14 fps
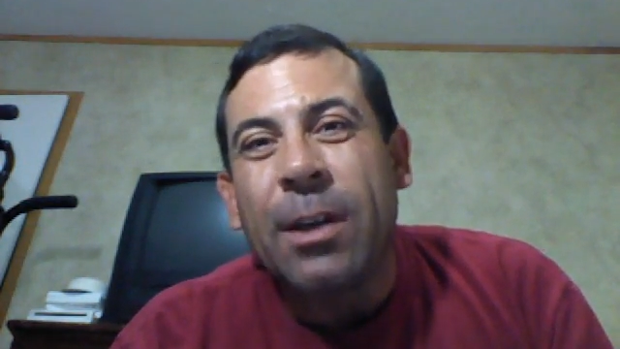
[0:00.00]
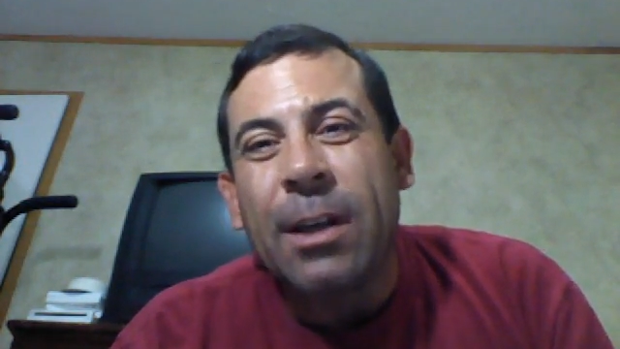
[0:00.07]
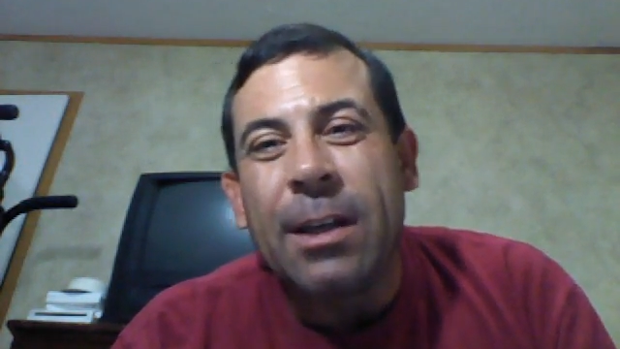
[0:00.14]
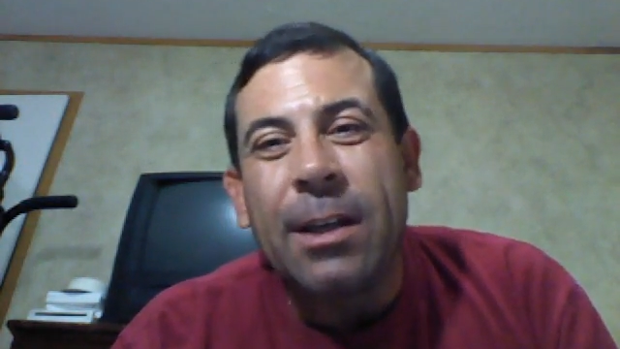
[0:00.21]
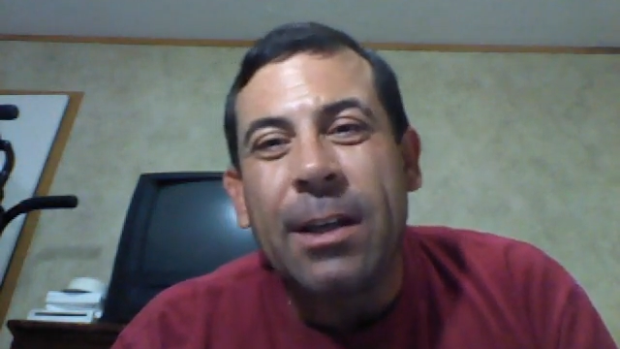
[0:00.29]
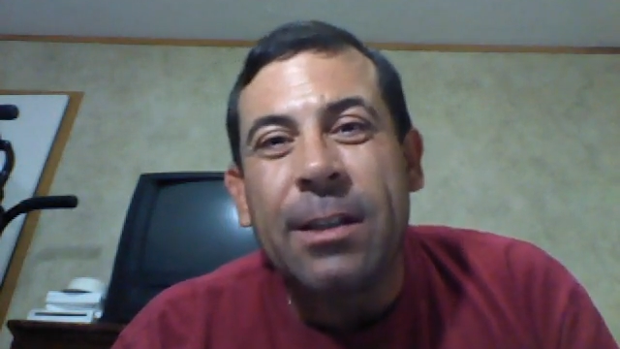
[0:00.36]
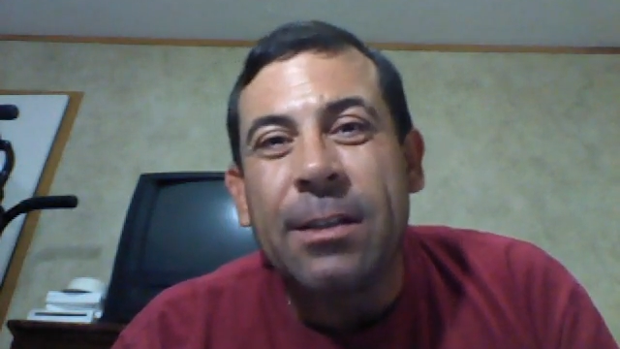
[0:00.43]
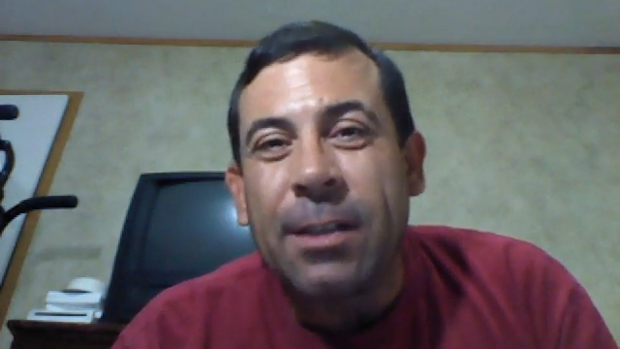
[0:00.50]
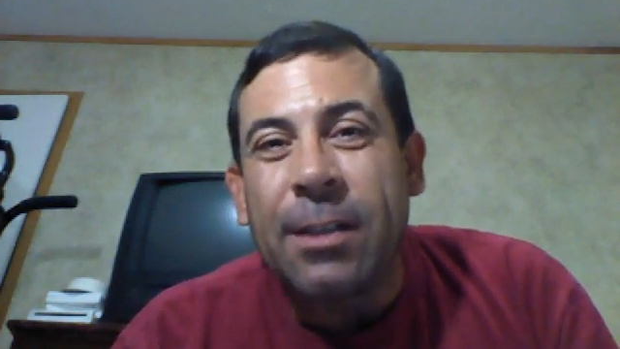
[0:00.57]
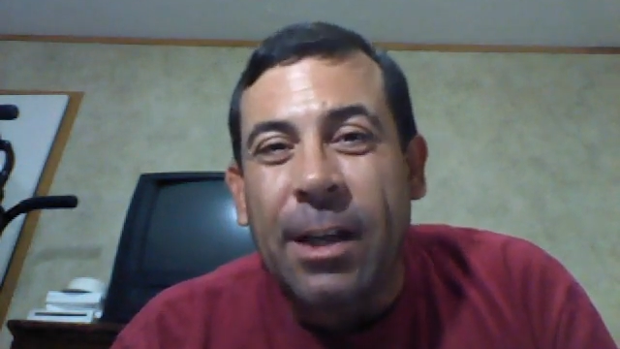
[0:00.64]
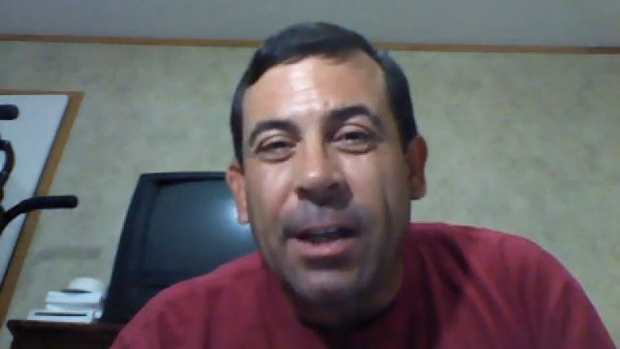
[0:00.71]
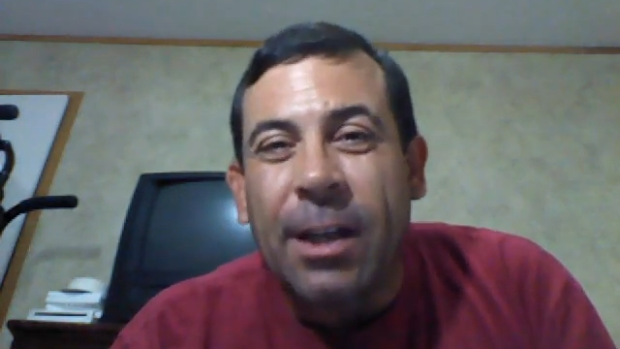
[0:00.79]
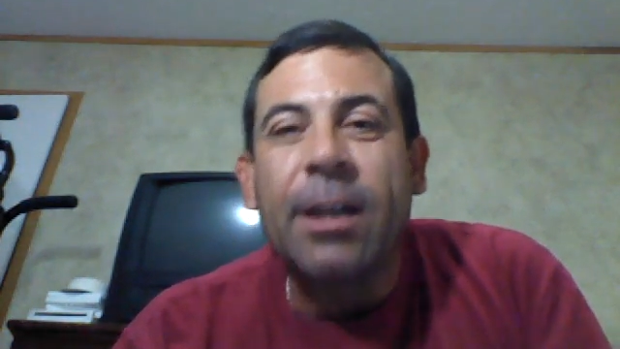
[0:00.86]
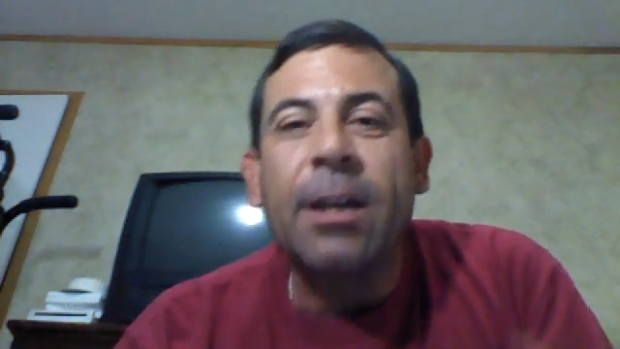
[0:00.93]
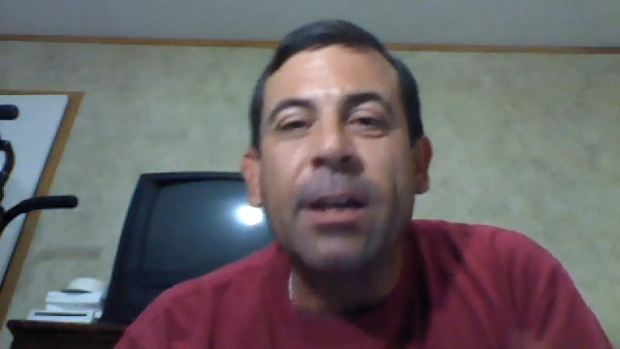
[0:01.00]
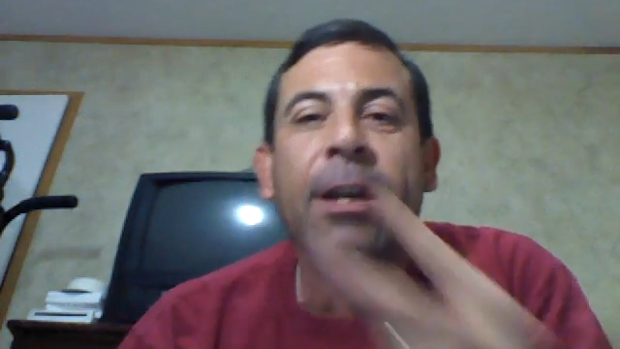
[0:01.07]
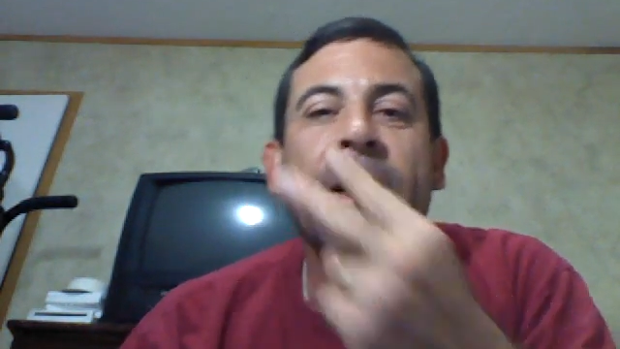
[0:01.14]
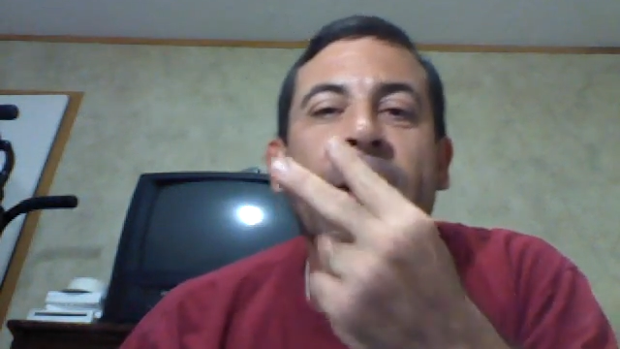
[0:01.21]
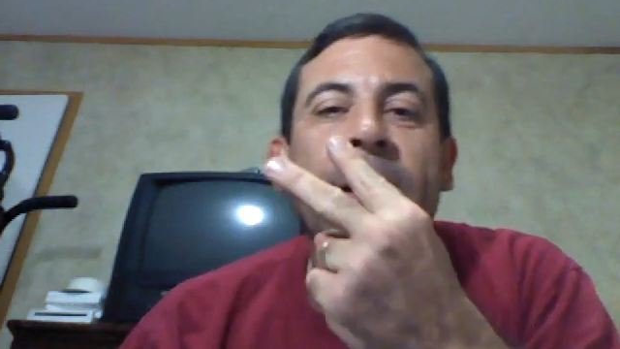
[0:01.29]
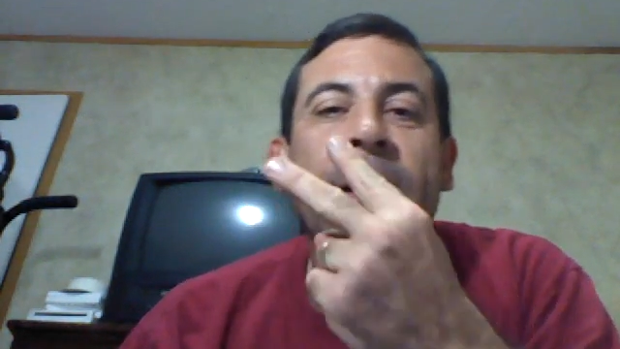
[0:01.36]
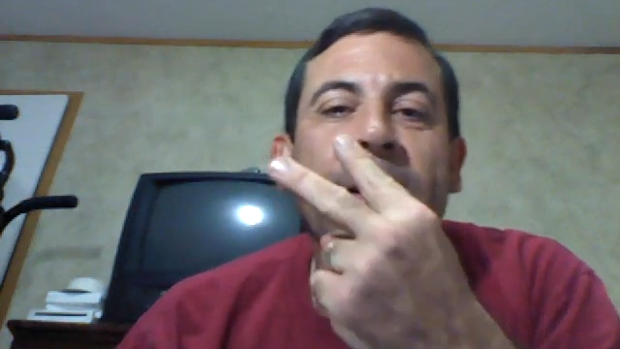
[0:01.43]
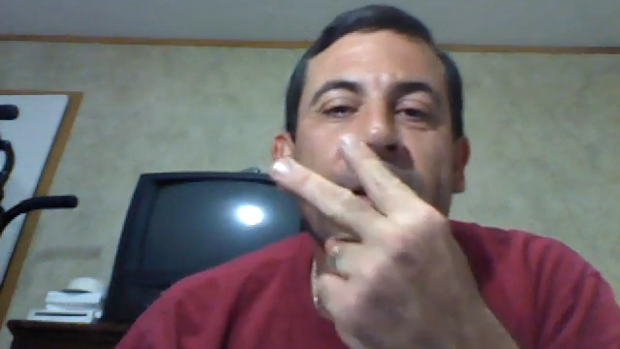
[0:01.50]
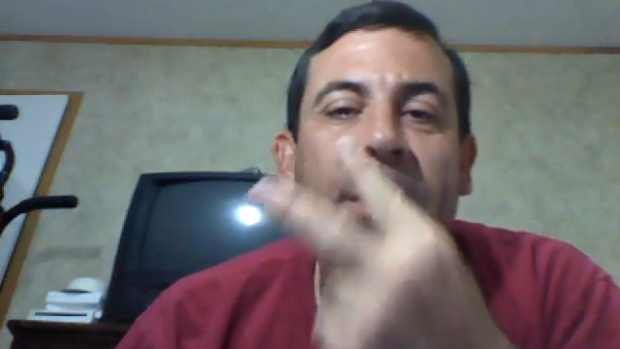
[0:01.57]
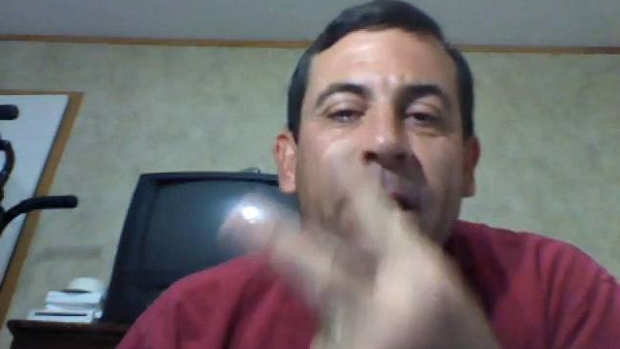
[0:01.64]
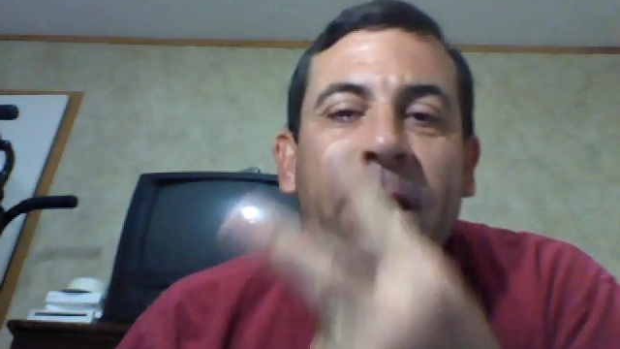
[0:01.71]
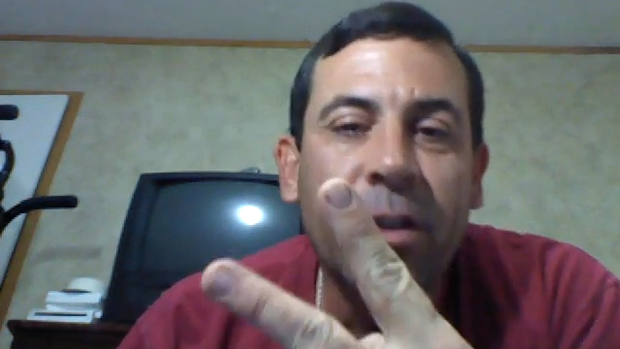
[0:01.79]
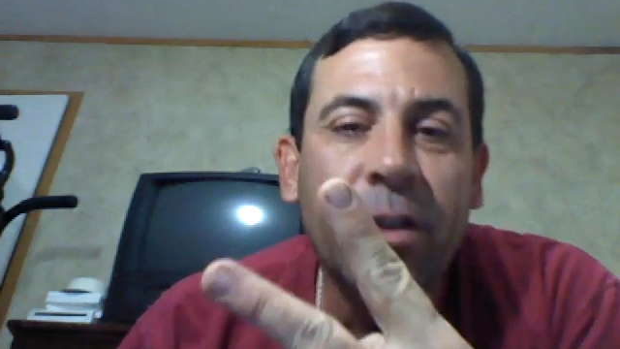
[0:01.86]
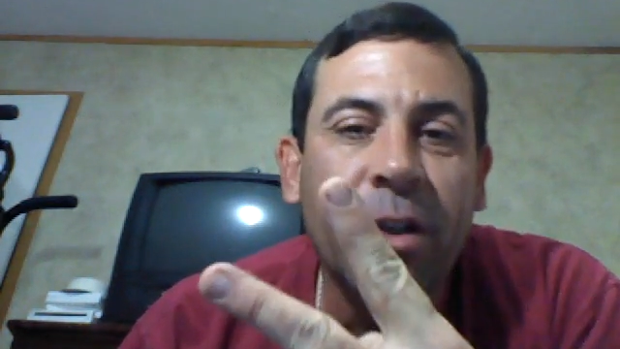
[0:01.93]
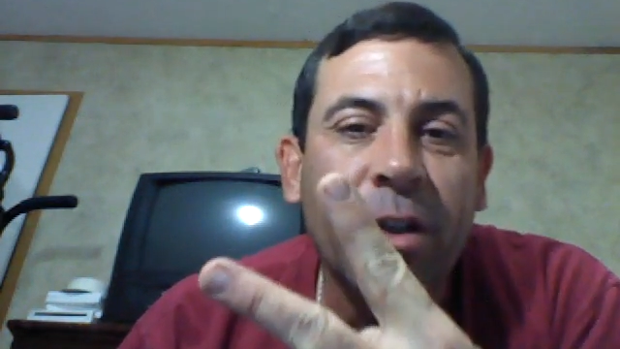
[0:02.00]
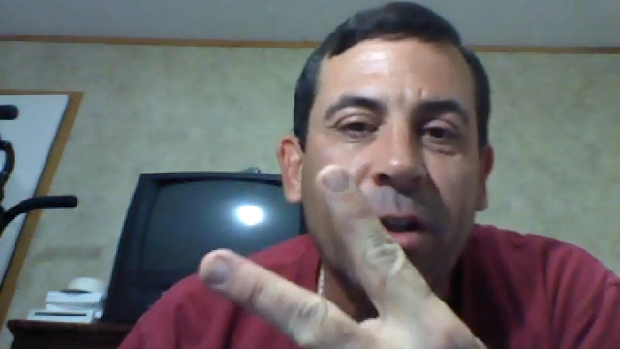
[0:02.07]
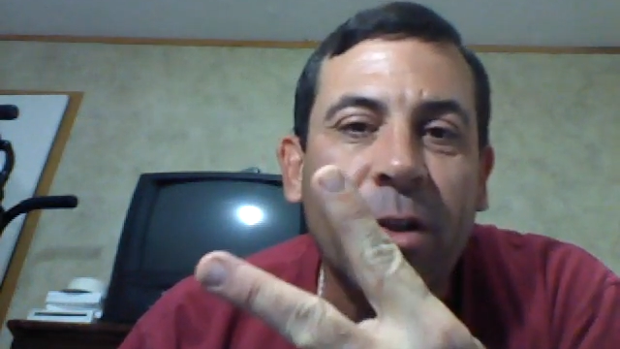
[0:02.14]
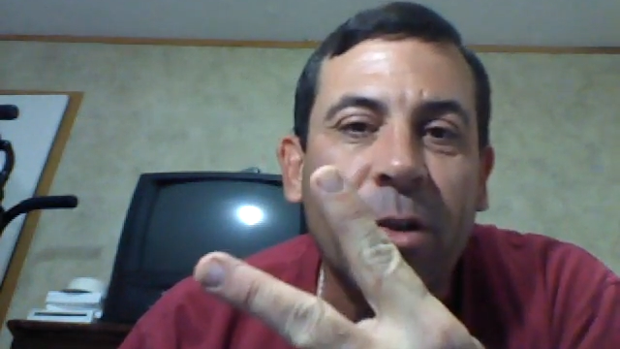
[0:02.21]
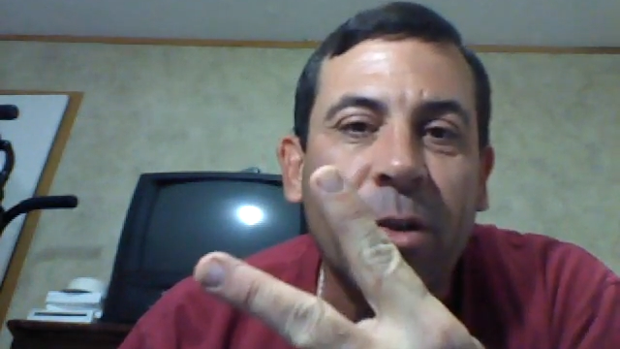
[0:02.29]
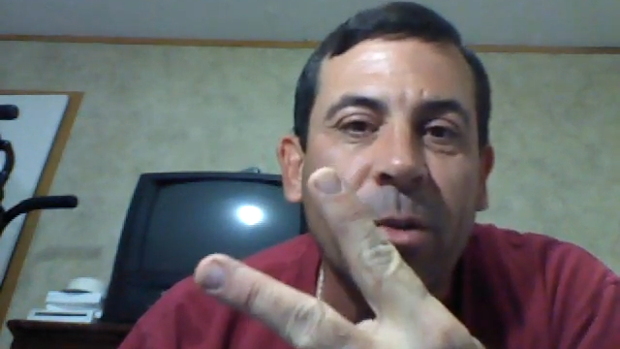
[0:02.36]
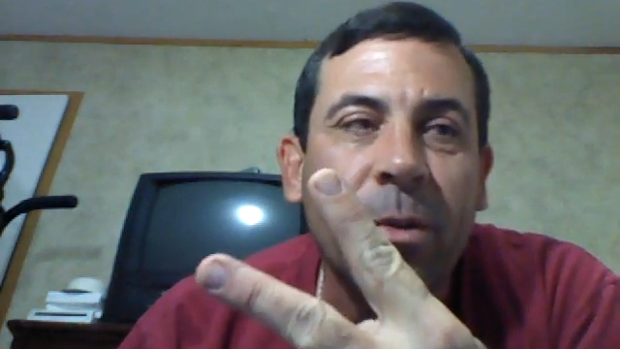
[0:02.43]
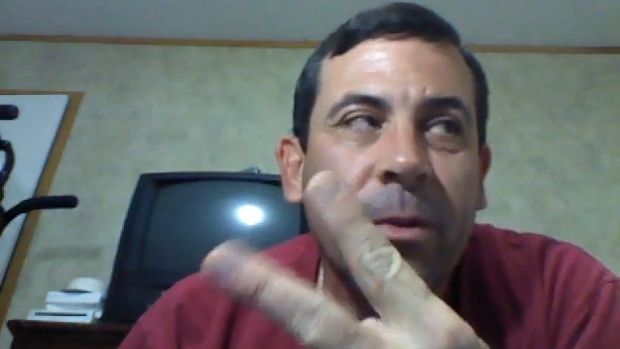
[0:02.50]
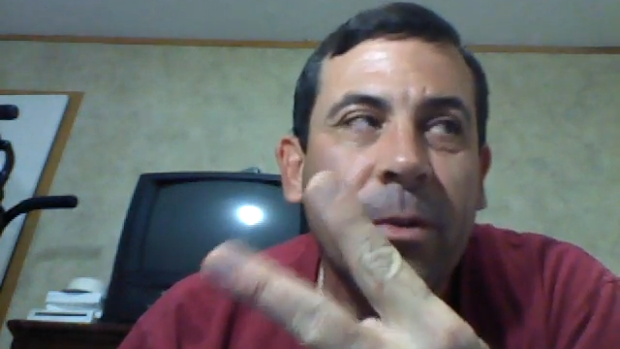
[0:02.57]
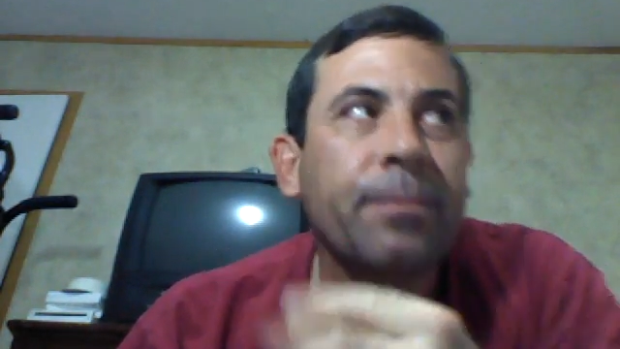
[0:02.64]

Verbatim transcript: it is a 2.